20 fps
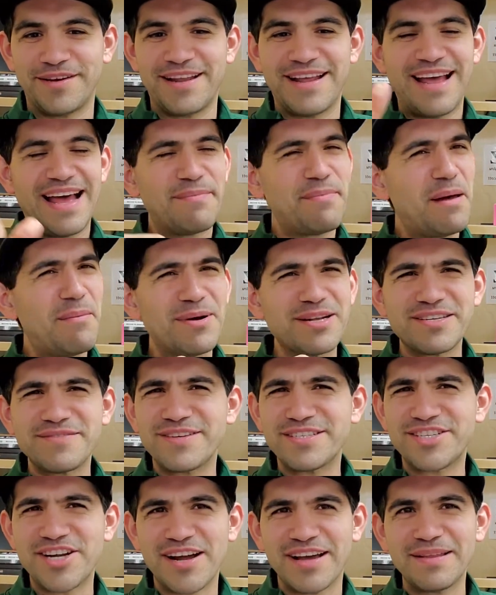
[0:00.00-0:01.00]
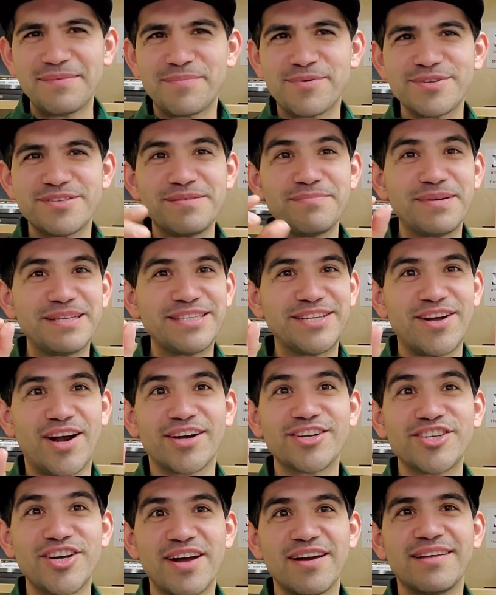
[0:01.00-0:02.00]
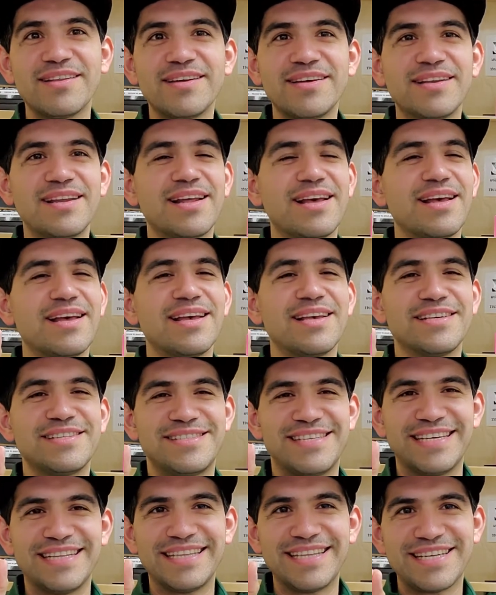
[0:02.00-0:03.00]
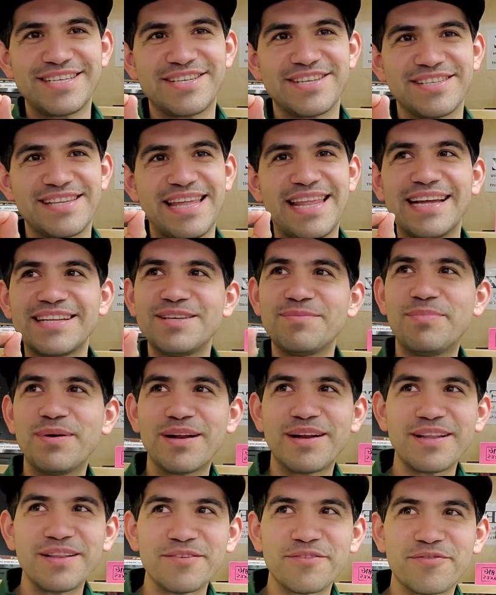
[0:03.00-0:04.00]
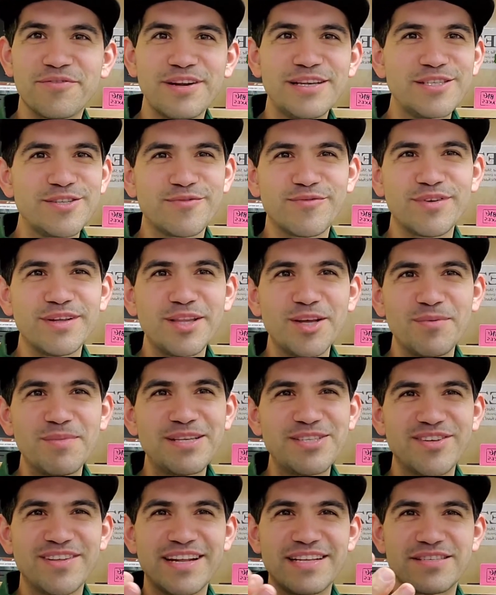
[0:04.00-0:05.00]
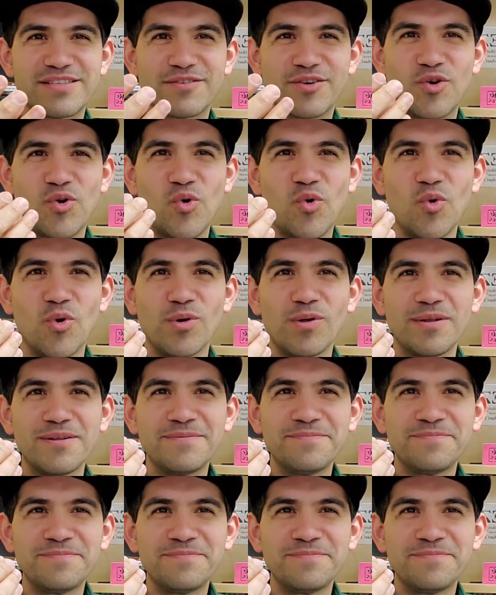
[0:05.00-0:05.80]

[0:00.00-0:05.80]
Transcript: I'm not much of a chocolate person, but dark chocolate is delicious. I like to put it in the freezer for a little bit so that it's cool.